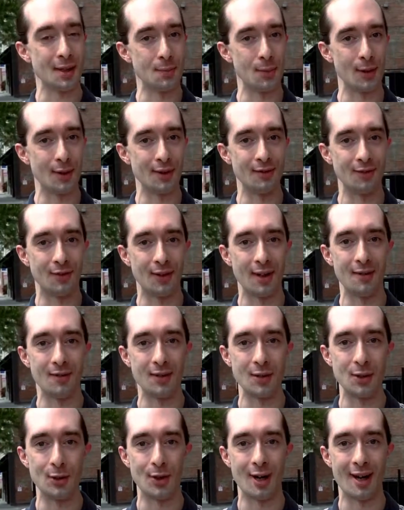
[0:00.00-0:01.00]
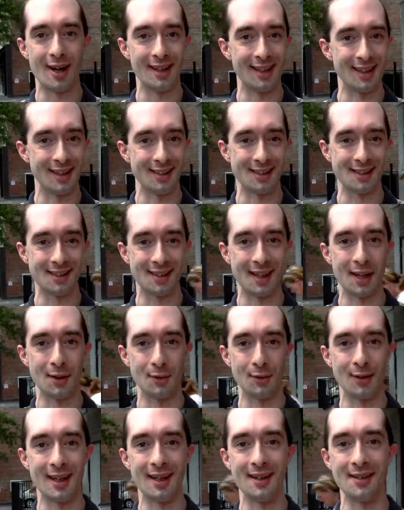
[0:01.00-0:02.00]
and put in front of a new audience.
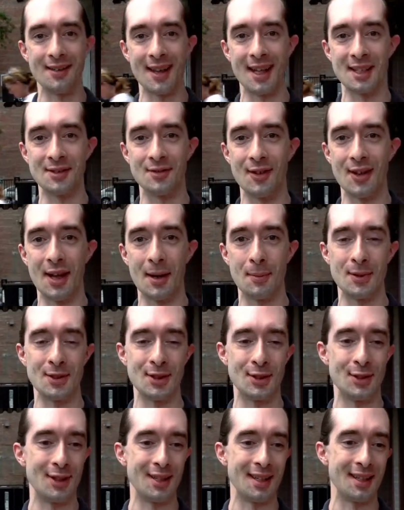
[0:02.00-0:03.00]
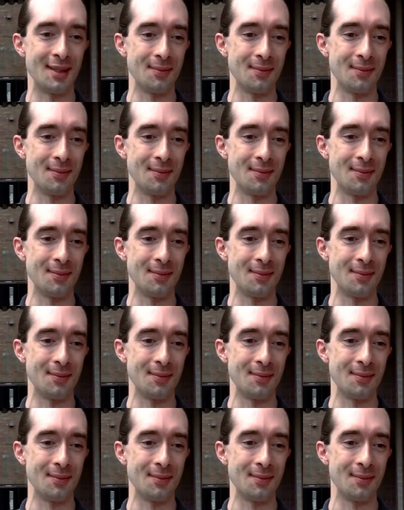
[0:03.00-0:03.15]
Can't wait. Thanks for the opportunity.